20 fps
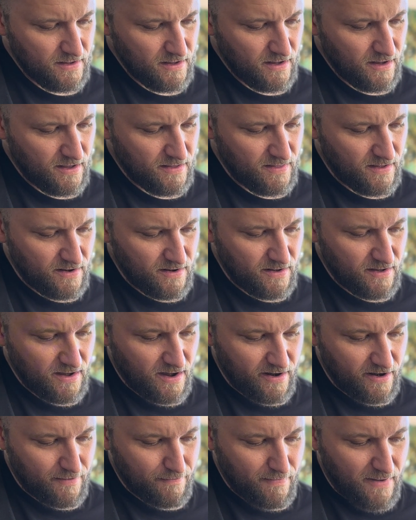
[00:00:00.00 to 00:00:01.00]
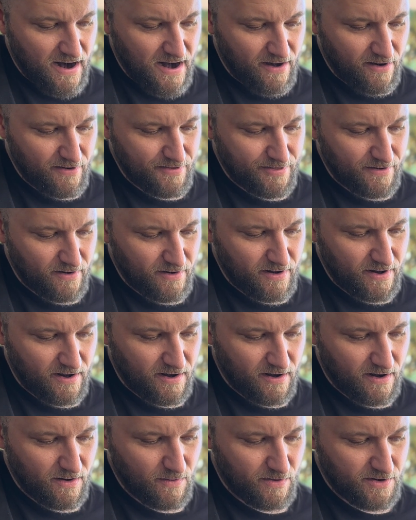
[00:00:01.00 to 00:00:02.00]
And then you got your minor 3rd
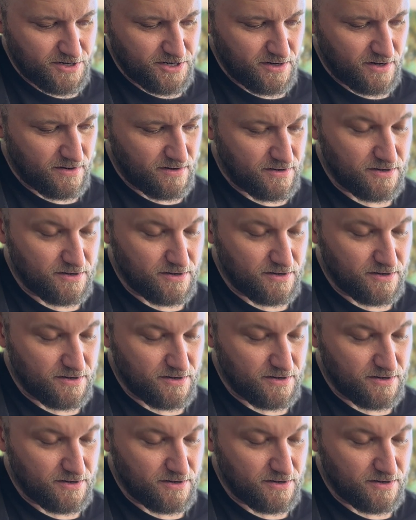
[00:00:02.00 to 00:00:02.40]
here, which you can